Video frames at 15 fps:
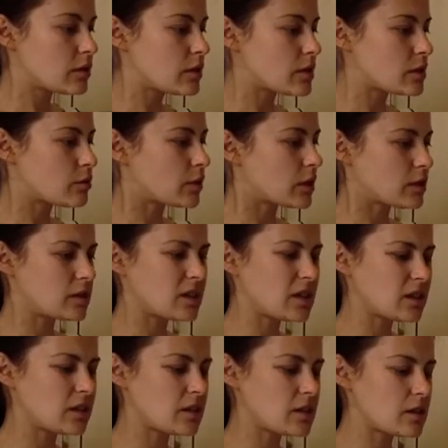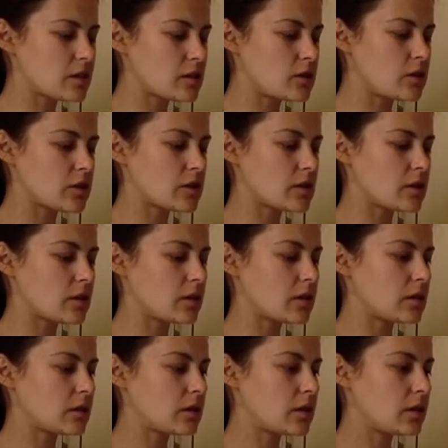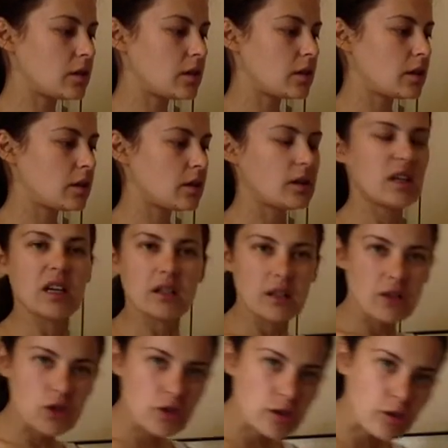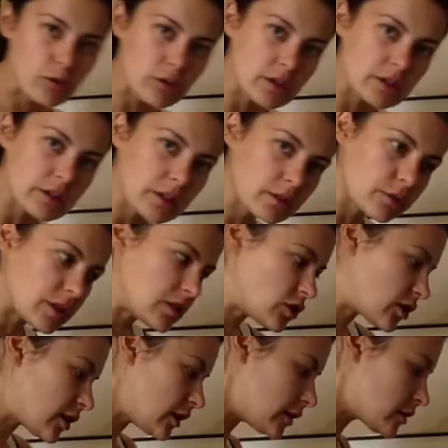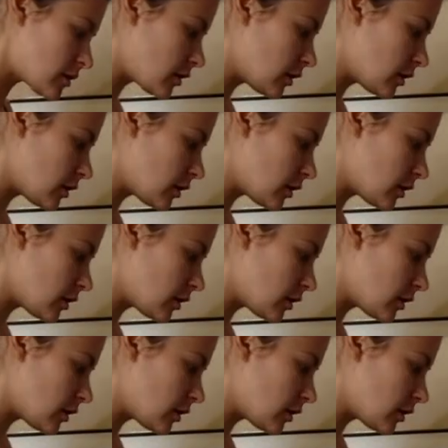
this one. I think this is just yeah, they just call it green chili, so